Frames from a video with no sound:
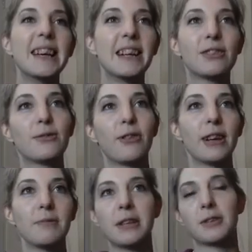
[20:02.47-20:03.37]
It's
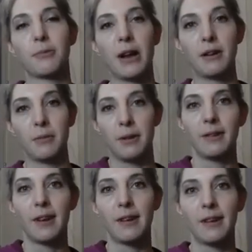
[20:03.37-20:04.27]
funny when it's random
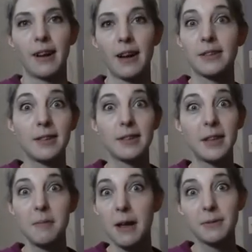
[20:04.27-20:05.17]
and I see the
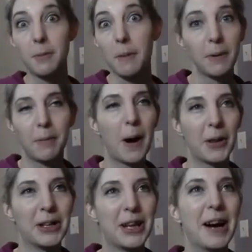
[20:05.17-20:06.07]
same names pop up all
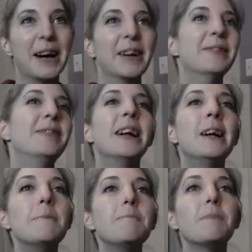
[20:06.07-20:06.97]
the time.
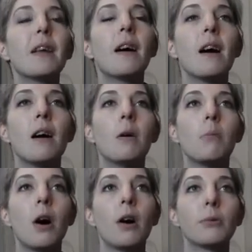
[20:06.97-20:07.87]

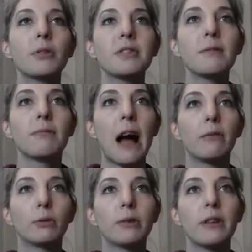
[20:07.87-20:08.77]
Hogwarts at
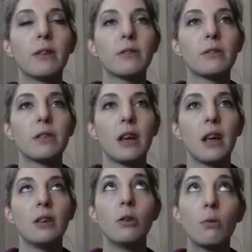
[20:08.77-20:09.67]
Ravelry, there's
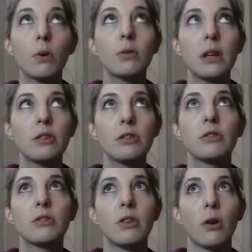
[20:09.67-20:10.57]
a new rotation
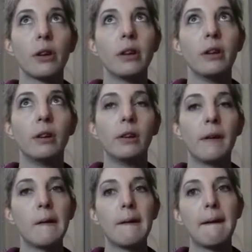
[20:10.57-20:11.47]

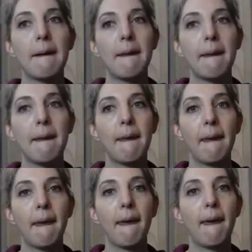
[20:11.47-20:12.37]

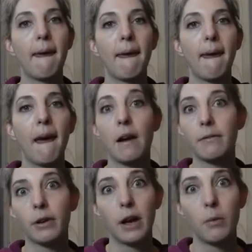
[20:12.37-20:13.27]
starting, I
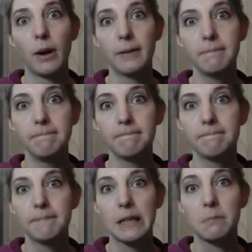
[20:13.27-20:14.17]
forget when,
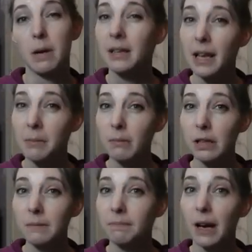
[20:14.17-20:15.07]
Monday maybe?
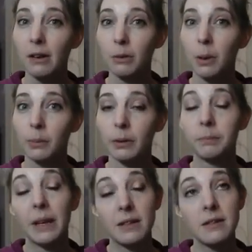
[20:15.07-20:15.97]
I don't remember.
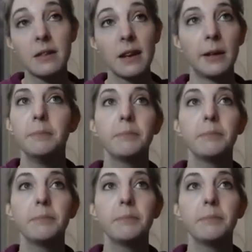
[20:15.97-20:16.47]
I did sign up.